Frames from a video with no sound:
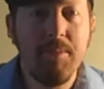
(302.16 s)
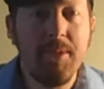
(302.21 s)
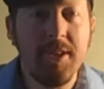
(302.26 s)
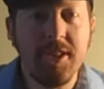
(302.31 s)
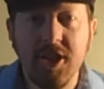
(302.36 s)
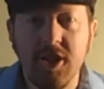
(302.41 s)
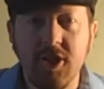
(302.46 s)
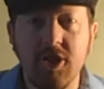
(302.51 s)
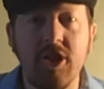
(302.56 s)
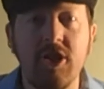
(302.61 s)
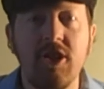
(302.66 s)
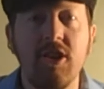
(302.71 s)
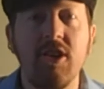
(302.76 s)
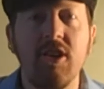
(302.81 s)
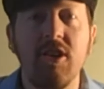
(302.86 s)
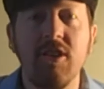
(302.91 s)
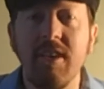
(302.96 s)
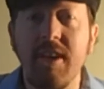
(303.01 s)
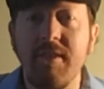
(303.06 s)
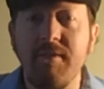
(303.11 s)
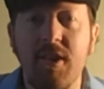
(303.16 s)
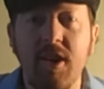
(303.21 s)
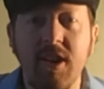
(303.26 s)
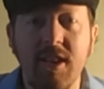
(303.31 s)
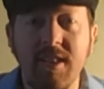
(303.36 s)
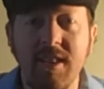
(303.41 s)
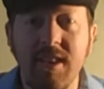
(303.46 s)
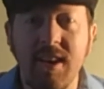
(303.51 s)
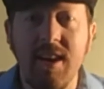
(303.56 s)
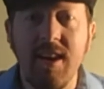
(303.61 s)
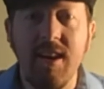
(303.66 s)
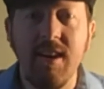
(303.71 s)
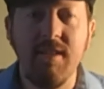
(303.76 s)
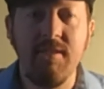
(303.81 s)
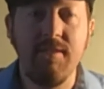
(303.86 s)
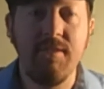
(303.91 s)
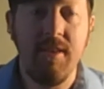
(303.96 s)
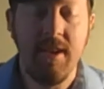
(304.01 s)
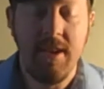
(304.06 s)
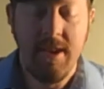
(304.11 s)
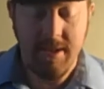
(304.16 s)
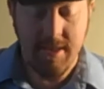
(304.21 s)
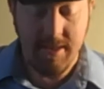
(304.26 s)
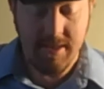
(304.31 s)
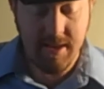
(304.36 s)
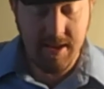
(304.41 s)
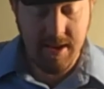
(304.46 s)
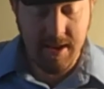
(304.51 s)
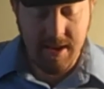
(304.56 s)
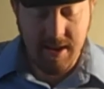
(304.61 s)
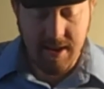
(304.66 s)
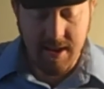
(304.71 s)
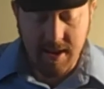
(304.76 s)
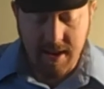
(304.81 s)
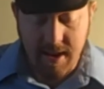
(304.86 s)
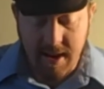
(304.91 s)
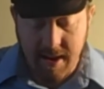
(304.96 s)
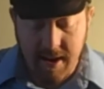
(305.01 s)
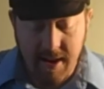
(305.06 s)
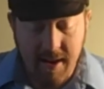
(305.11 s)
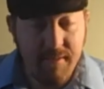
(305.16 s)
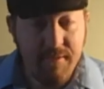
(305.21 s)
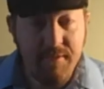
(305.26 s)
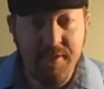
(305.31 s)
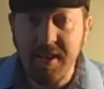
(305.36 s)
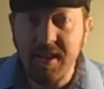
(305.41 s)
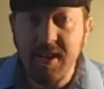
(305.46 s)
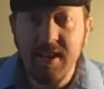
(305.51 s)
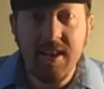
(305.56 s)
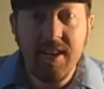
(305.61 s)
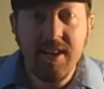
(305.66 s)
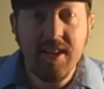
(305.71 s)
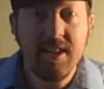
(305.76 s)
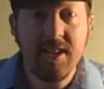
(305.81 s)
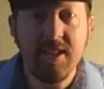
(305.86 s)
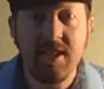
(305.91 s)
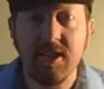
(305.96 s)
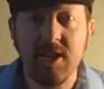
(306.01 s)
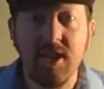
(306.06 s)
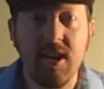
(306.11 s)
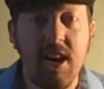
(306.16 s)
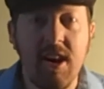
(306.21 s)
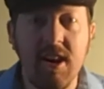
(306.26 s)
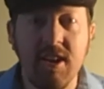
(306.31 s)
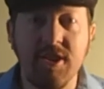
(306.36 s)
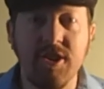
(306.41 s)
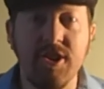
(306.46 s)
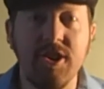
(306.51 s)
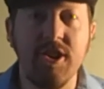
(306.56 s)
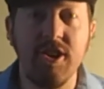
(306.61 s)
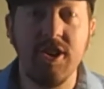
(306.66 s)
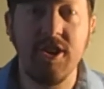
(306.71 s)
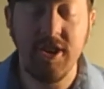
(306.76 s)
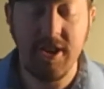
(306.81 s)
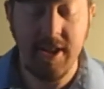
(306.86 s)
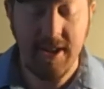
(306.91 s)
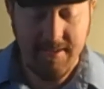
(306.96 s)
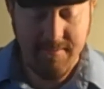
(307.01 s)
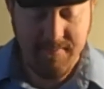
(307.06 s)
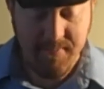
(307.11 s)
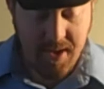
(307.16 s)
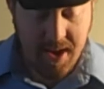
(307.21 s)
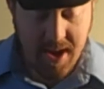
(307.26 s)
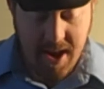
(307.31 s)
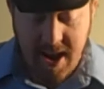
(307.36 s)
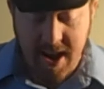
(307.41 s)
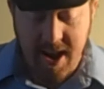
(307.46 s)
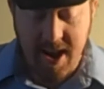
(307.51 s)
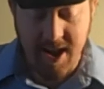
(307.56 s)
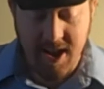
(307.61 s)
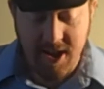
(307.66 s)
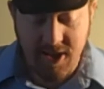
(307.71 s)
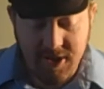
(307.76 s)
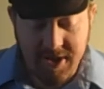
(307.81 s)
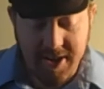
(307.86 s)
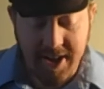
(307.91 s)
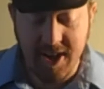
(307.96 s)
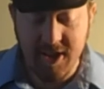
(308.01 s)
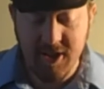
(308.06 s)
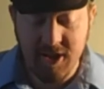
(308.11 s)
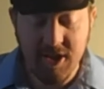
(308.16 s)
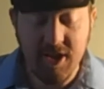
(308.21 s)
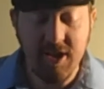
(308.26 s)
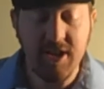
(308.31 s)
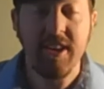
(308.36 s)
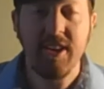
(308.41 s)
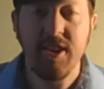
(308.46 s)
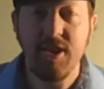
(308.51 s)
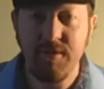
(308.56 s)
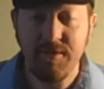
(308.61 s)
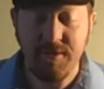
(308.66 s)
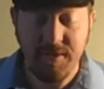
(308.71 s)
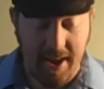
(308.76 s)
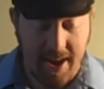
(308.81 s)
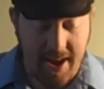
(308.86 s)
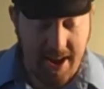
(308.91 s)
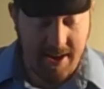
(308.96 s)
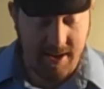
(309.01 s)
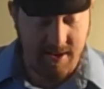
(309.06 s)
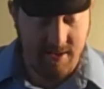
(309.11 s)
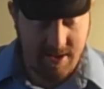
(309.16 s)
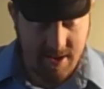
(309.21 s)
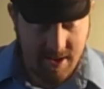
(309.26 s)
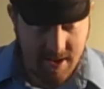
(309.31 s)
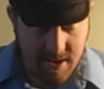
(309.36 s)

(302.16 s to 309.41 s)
meets a girl, they fall in love, the villain is conquered, and you take a look and you've got